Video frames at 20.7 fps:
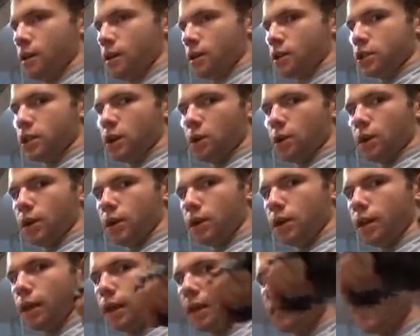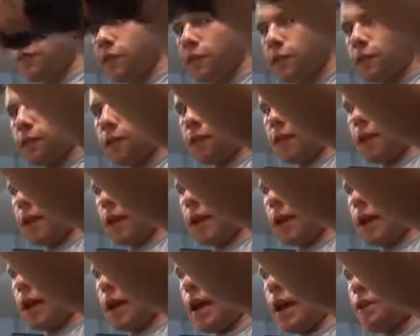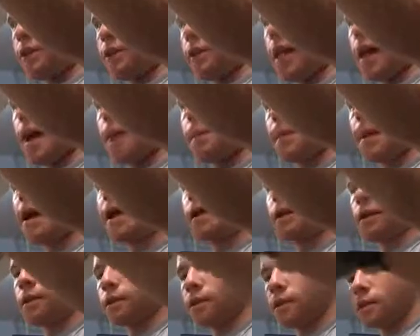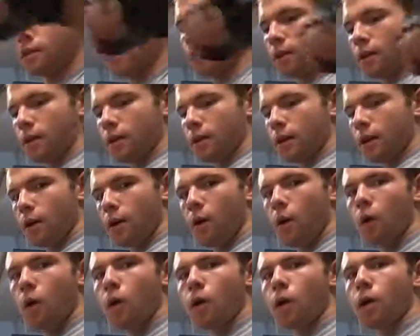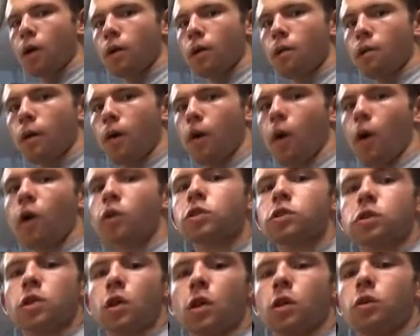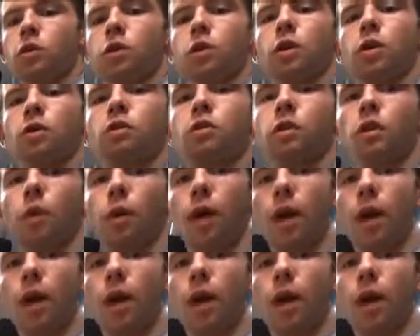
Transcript: So when you lift, it's a lot better. Or also, you could do